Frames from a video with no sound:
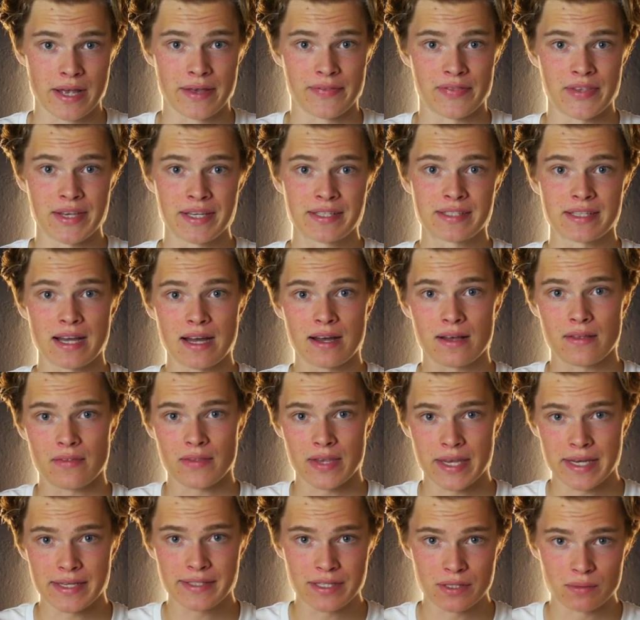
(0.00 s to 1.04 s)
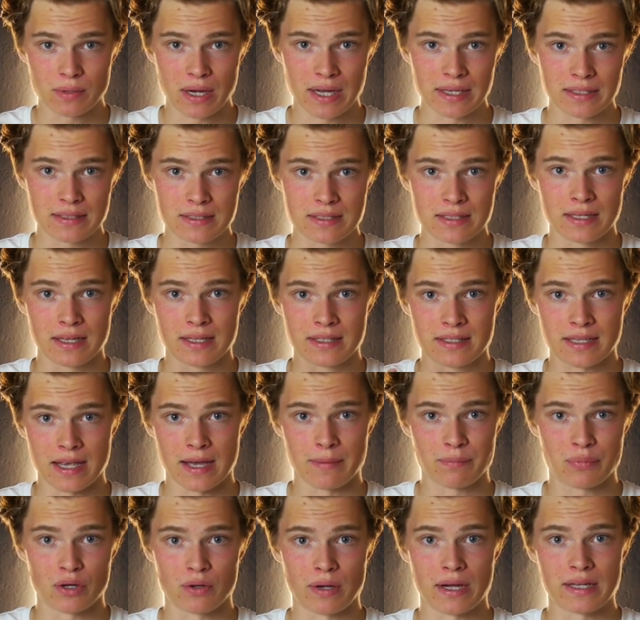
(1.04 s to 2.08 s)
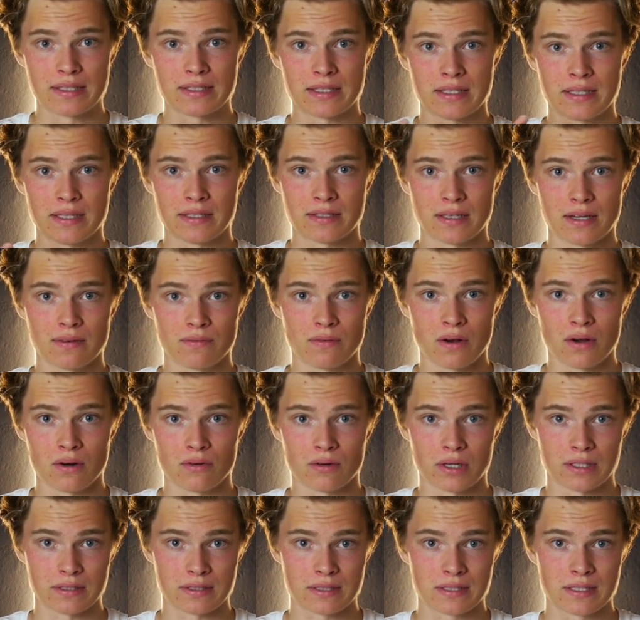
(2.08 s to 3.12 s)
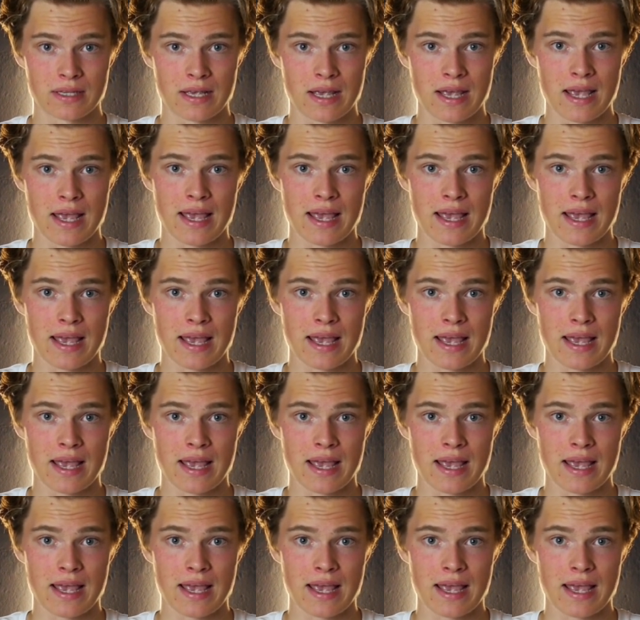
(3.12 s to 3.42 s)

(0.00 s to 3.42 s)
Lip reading: These are easy runs, tempo runs, and interval runs.